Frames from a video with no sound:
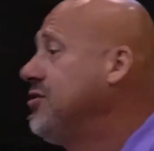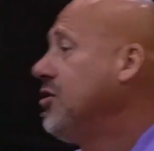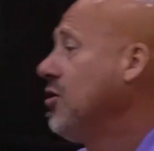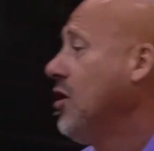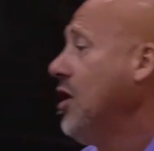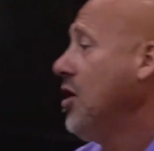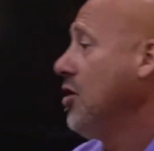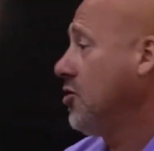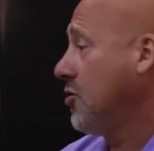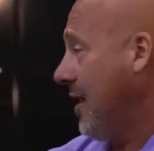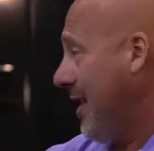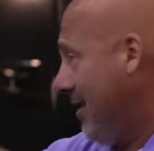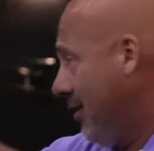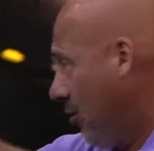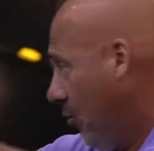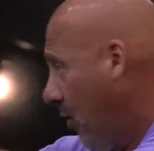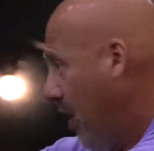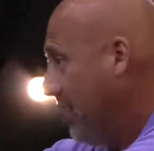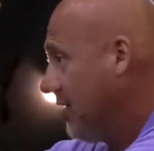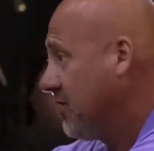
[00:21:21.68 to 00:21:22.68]
you're trying to
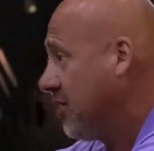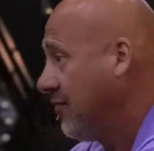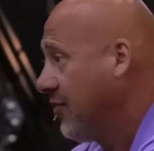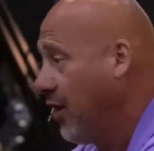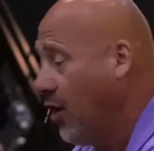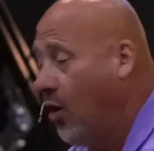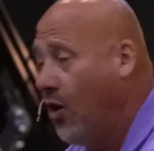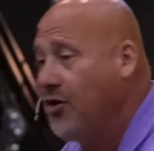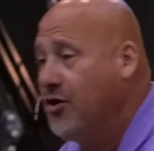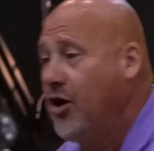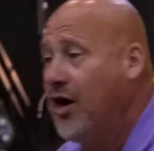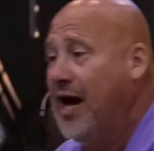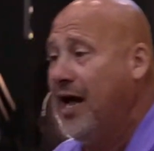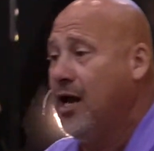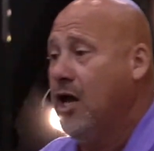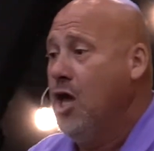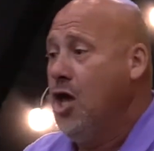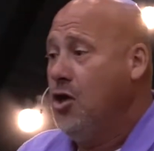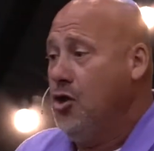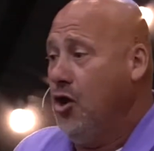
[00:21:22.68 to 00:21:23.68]
win to the Lord. You got
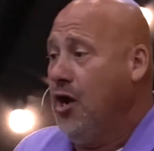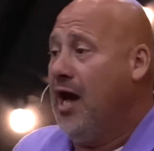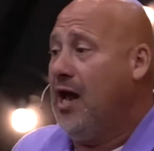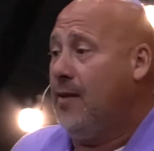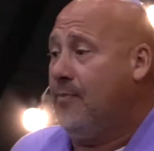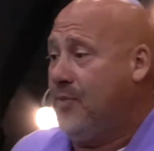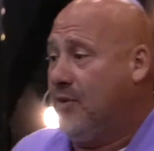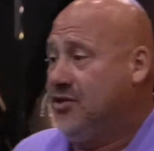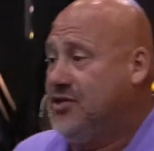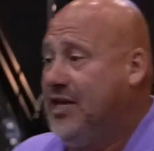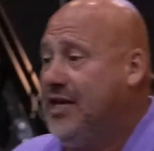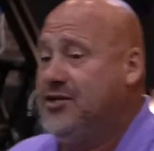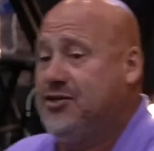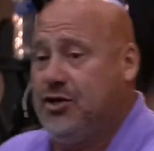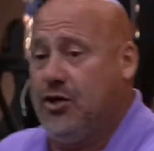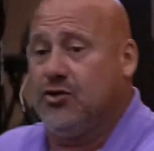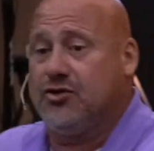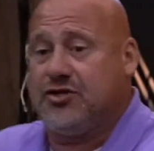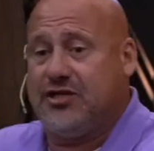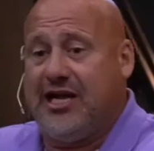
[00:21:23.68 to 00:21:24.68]
to present
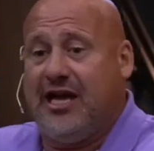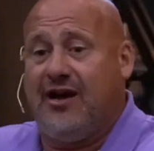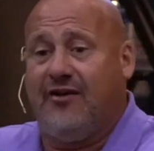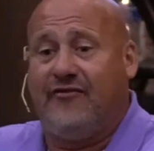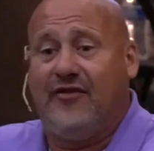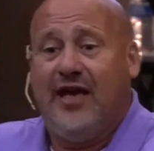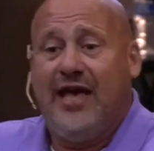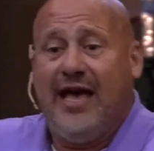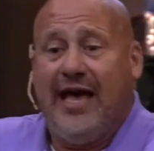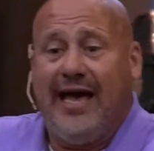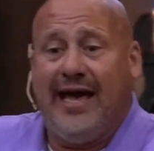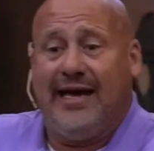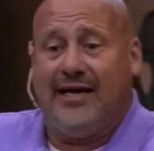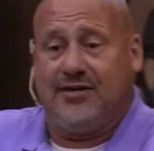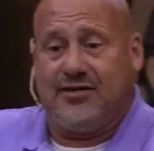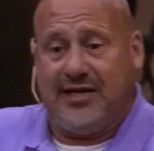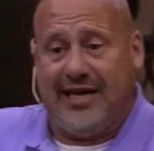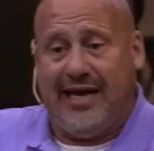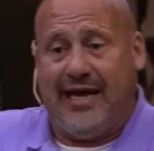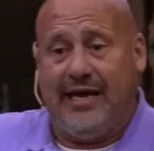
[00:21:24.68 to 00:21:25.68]
yourself
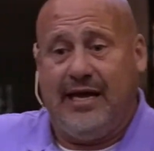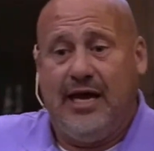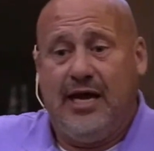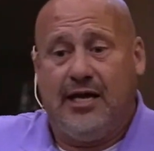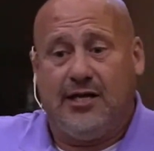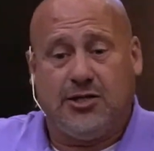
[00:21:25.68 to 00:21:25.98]
as a